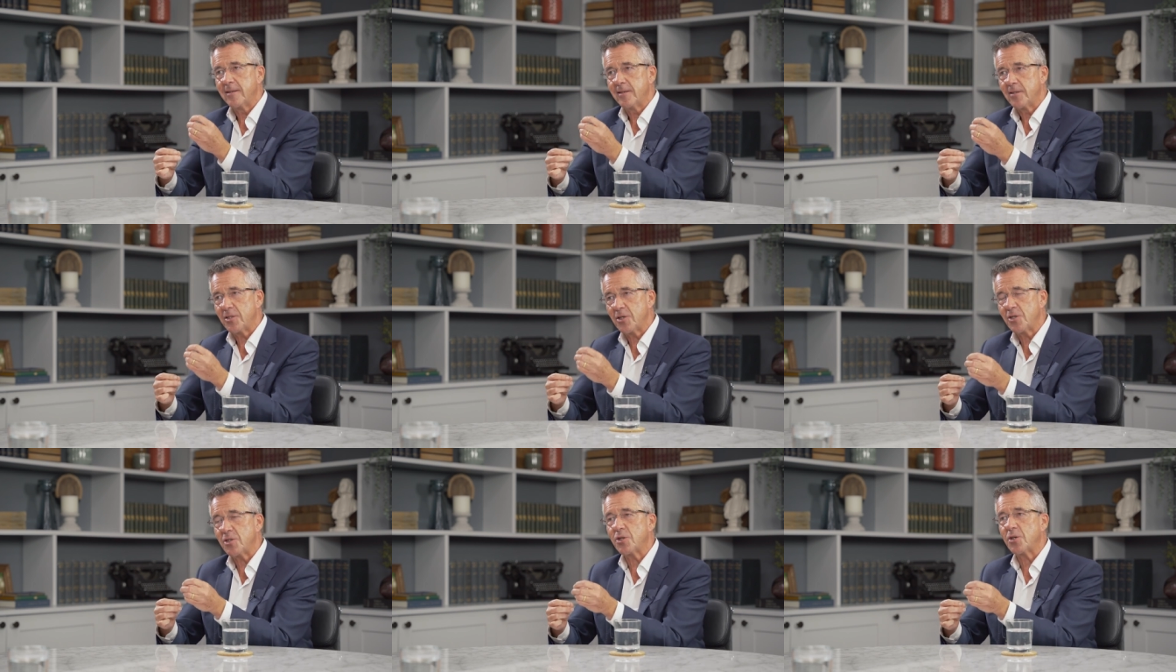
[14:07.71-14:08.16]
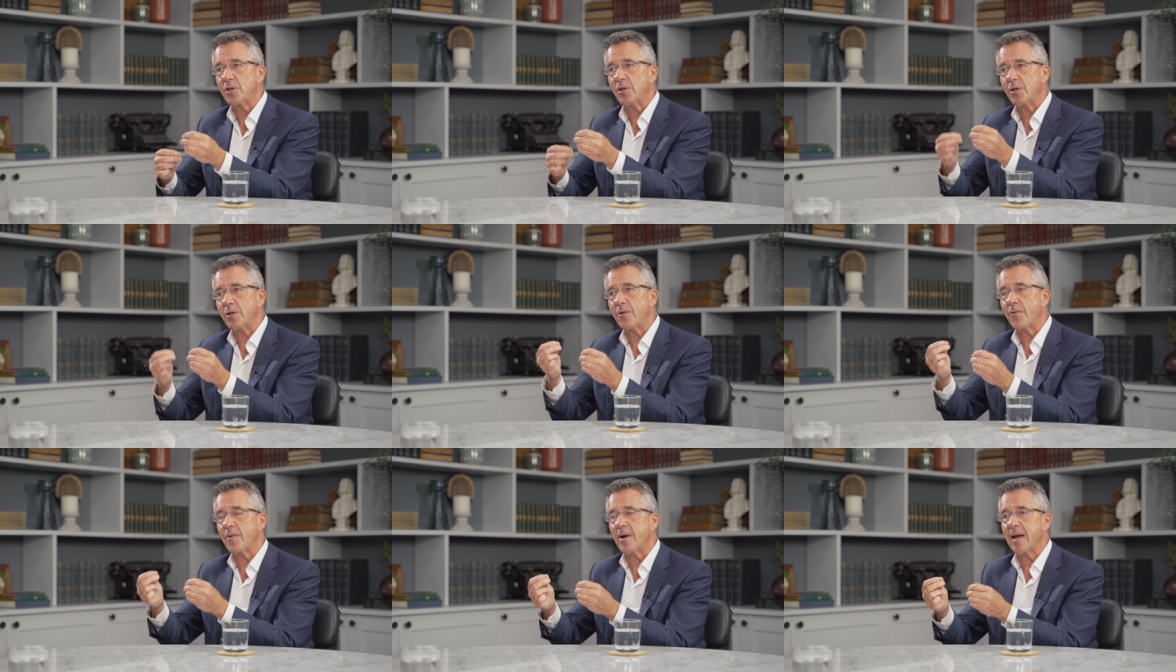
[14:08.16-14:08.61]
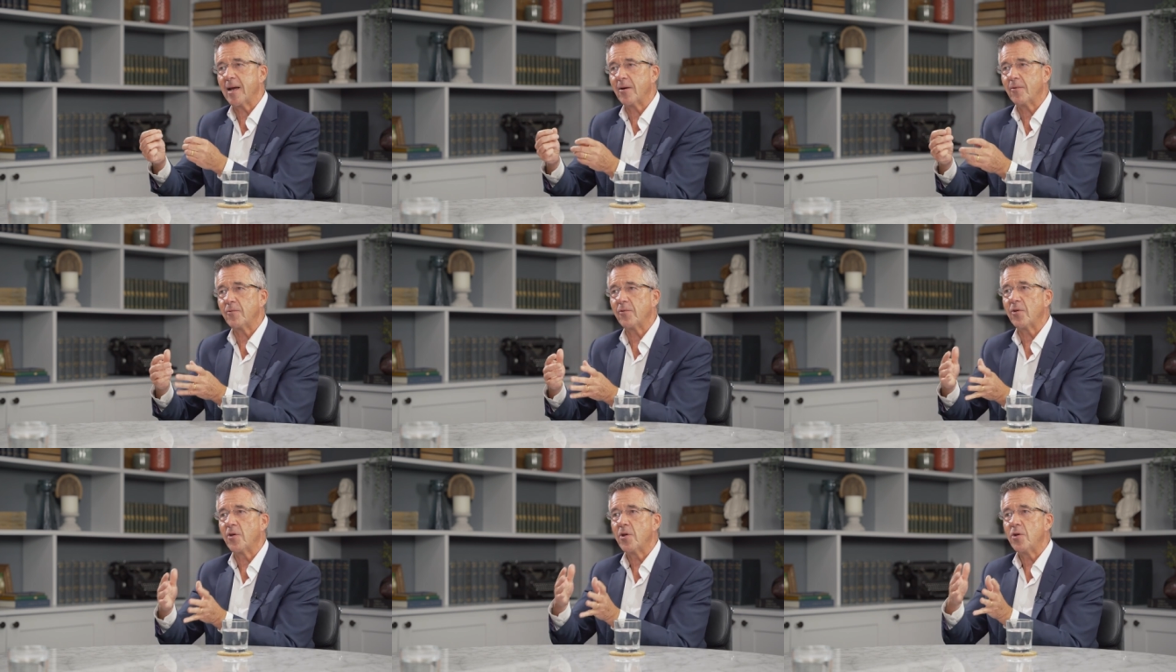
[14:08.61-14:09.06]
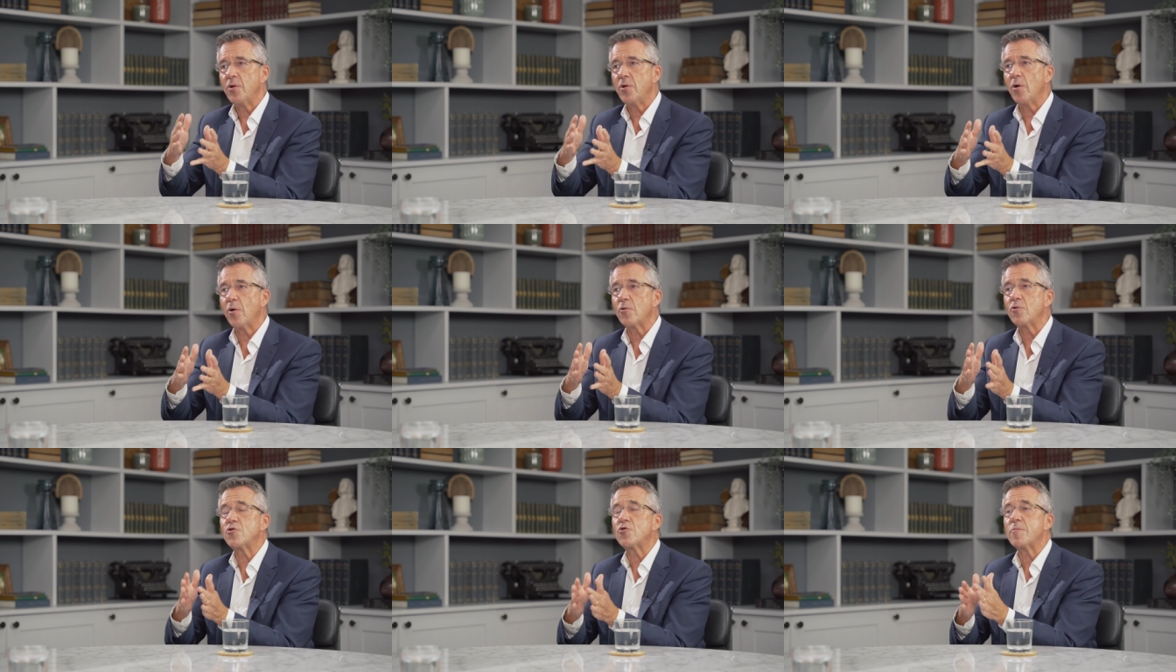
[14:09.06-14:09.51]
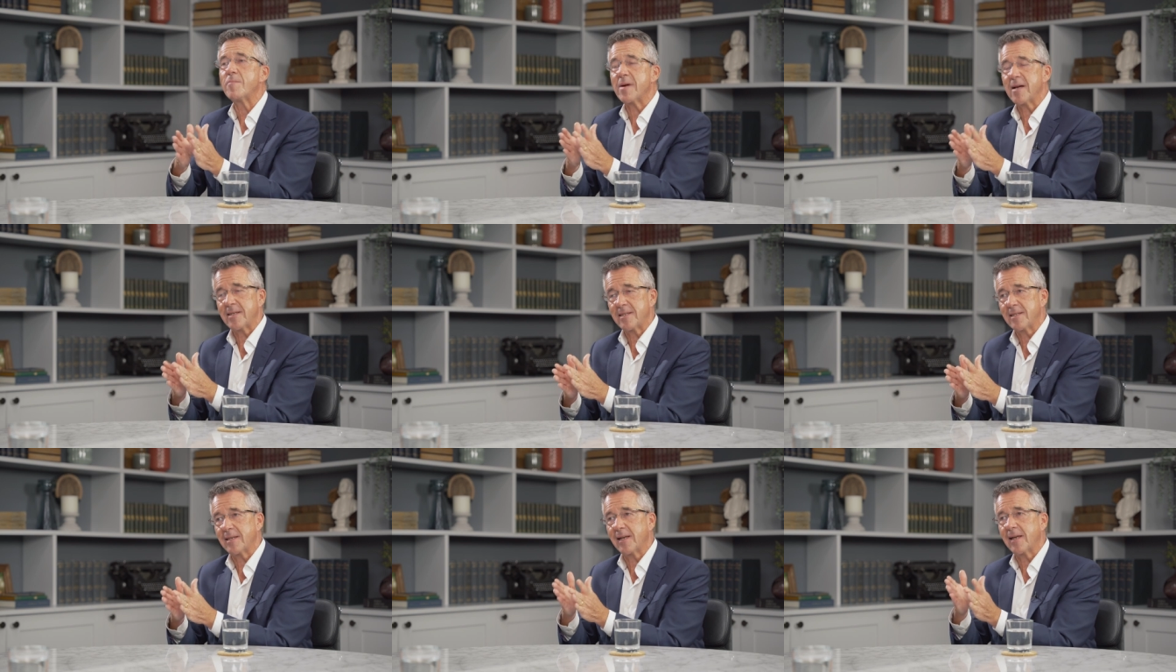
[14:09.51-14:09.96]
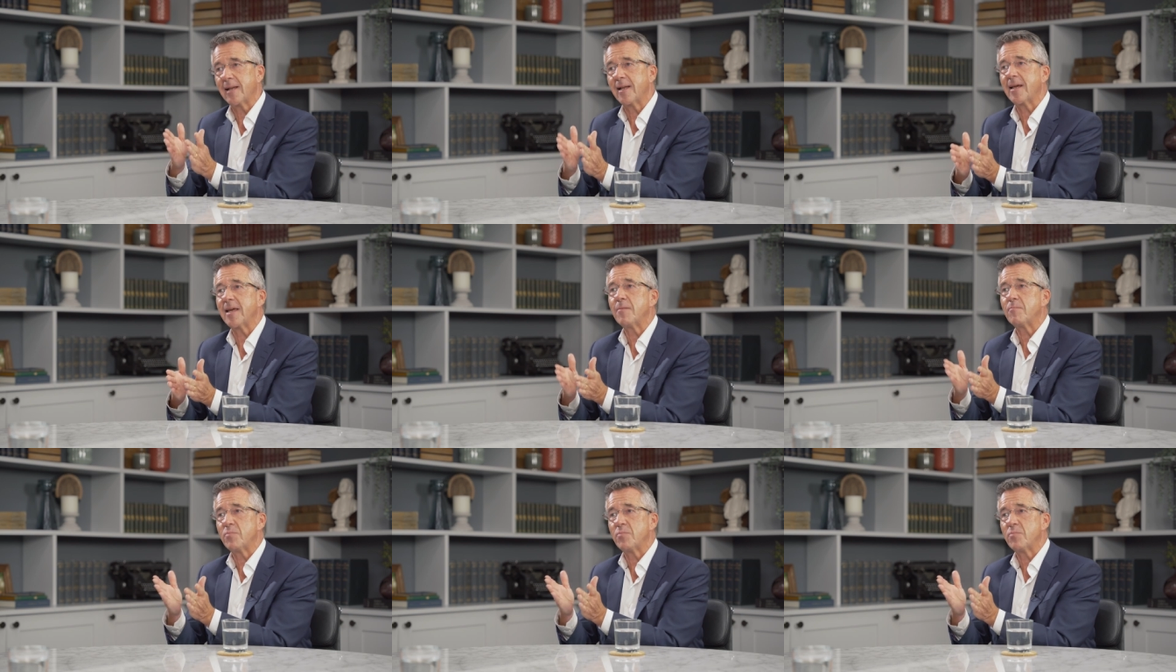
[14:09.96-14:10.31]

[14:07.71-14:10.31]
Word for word: to turn around, not dramatically,